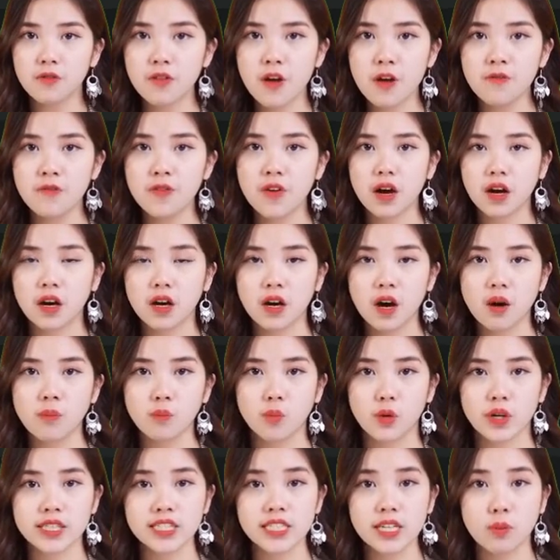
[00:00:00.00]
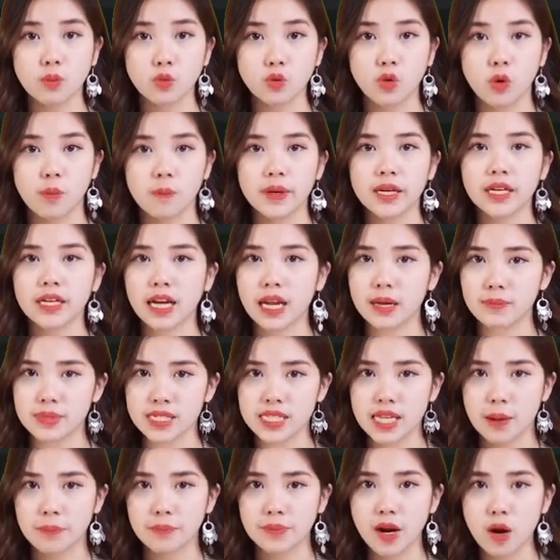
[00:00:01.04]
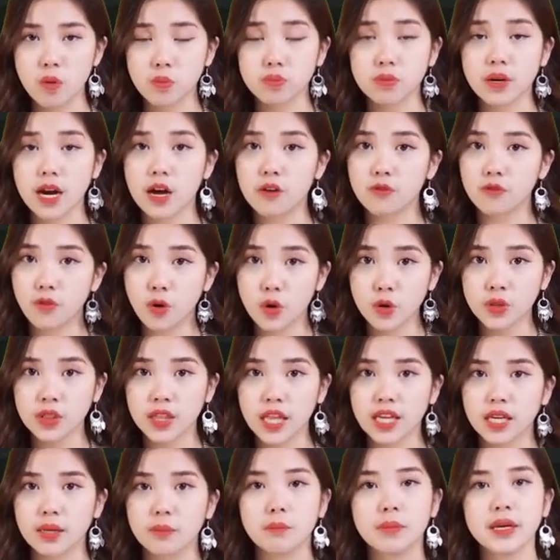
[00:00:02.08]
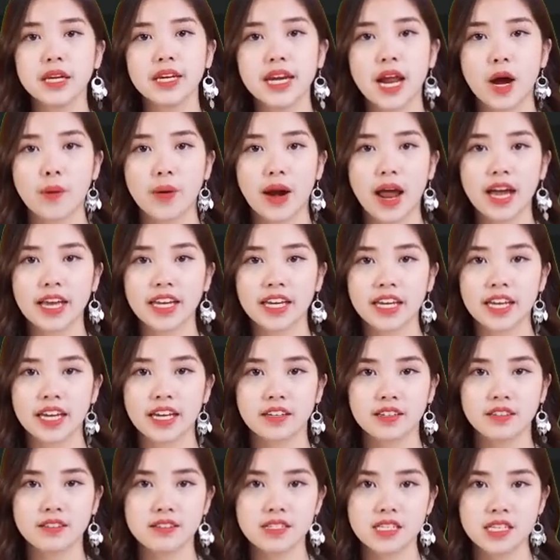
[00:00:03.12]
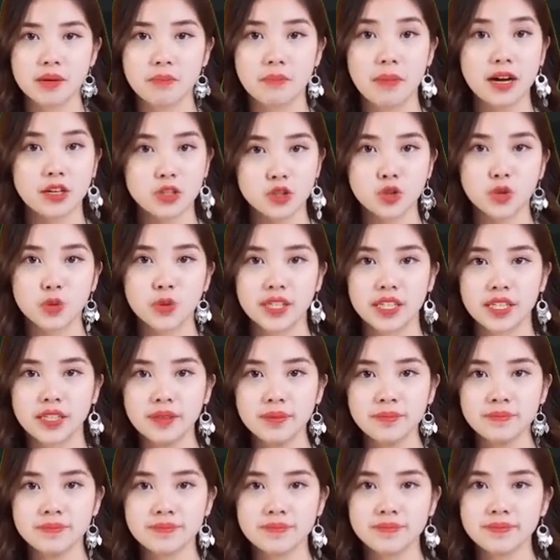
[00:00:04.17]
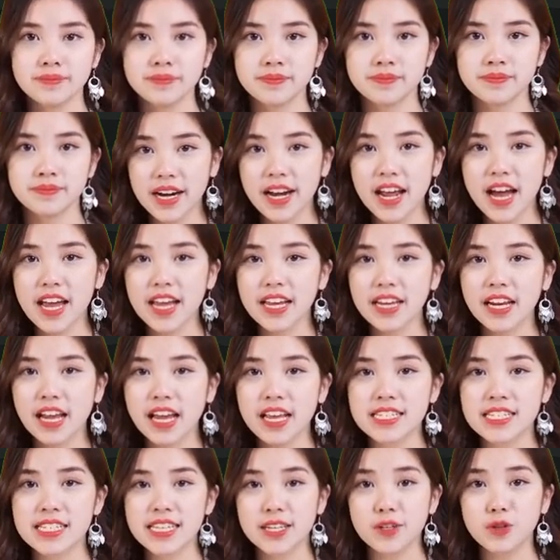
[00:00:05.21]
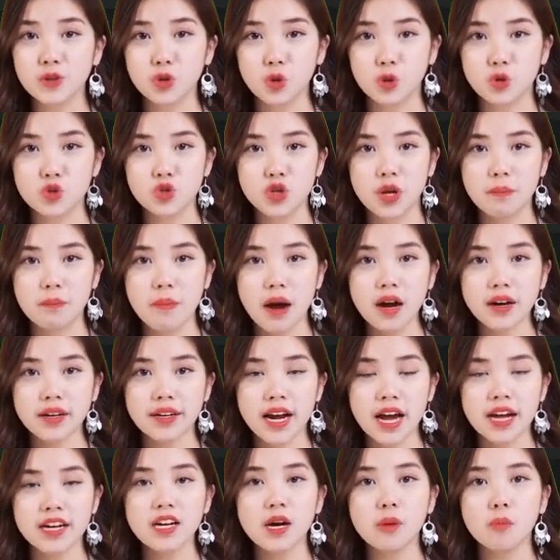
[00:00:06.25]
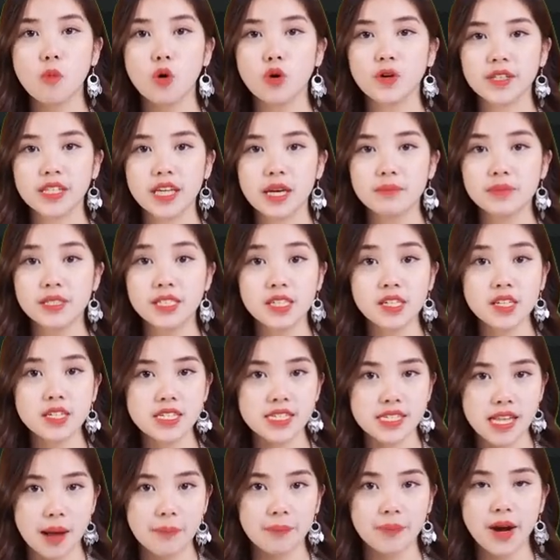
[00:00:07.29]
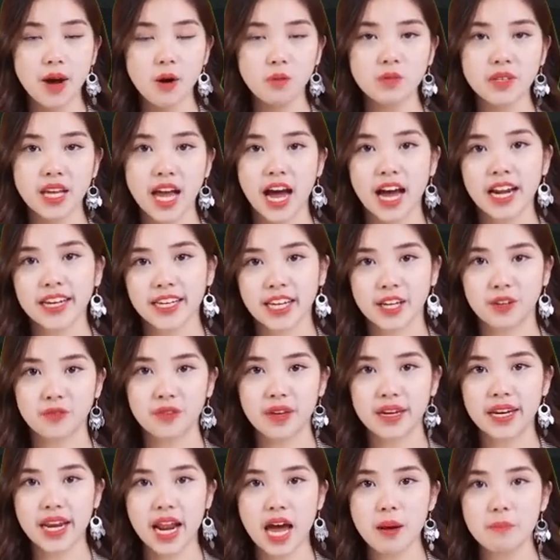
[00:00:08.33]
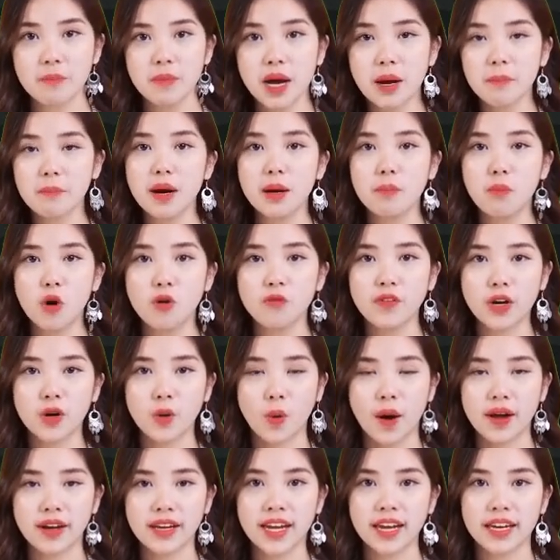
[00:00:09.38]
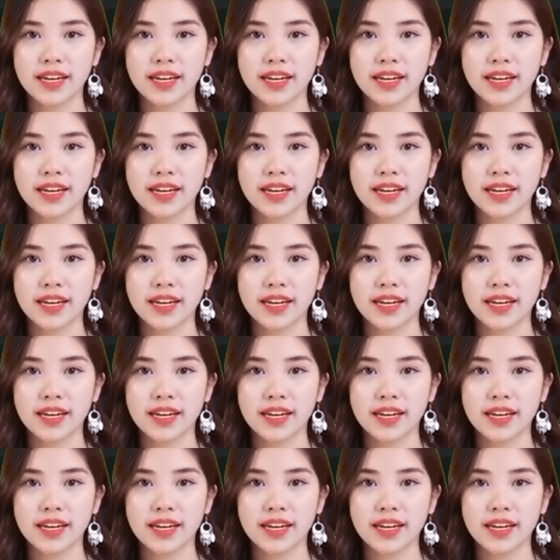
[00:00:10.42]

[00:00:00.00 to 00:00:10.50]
science occurring at what seems like an exponential rate, it is silly to try to predict how anything will look in 20 years. Just my opinion, of course.